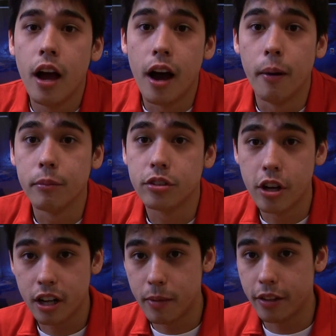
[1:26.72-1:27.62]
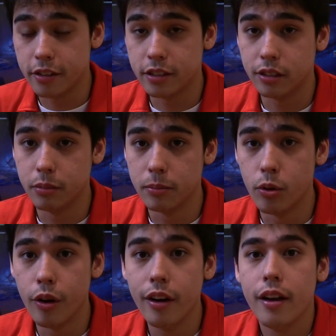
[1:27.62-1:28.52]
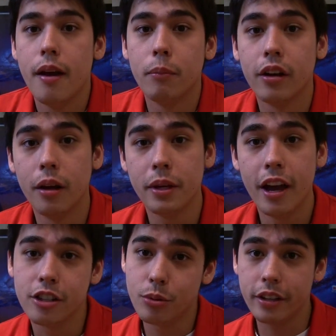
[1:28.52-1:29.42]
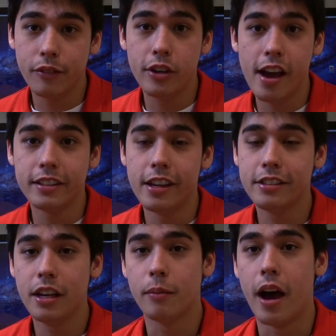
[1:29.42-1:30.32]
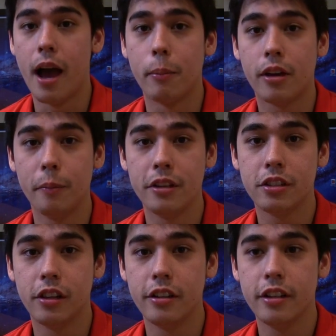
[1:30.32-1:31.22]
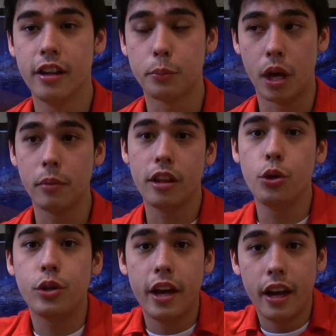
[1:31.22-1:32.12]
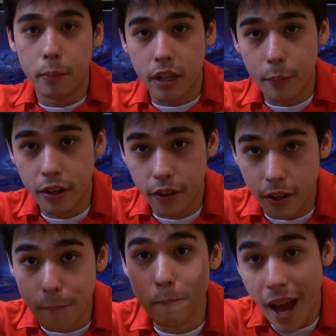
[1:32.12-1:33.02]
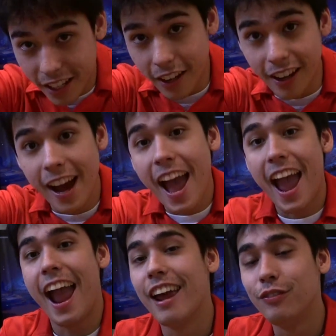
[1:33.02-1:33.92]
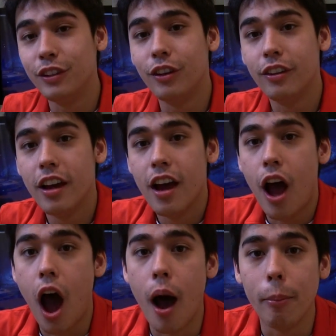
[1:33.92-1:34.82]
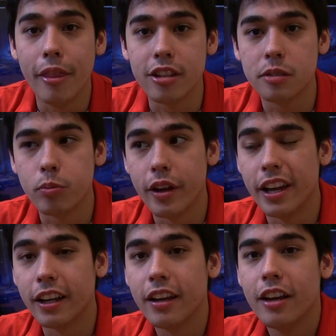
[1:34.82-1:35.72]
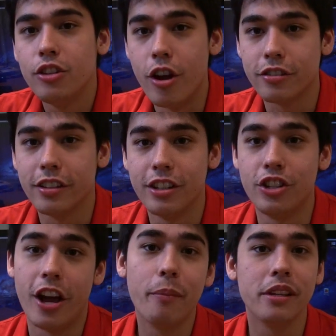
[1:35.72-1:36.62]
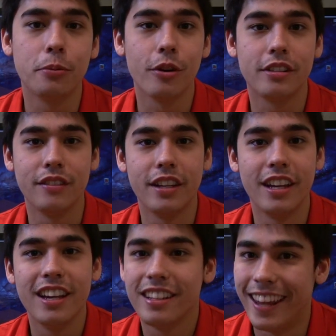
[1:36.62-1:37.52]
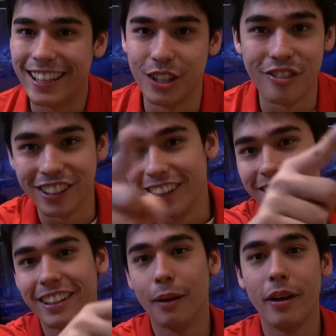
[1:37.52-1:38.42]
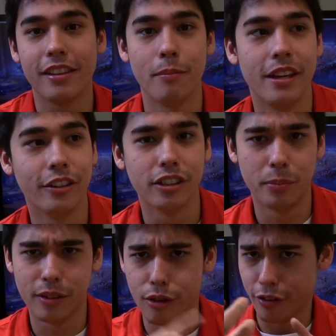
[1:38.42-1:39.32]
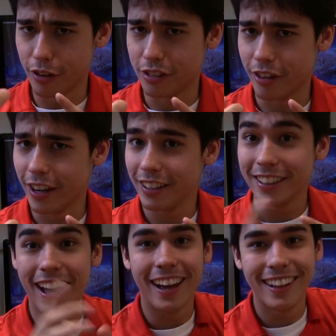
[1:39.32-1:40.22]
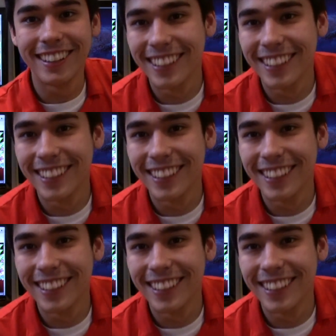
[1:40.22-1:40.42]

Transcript: Um, to talk about this a little bit more. But um, yeah, I just want to give you guys heads up. I'm coming to London, I'm coming to the UK, and I'm coming to Mecca, Anfield, um, this spring. Justin, JLB Sports TV, takes over London. I'm like the Beatles, but reverse, right? Yeah.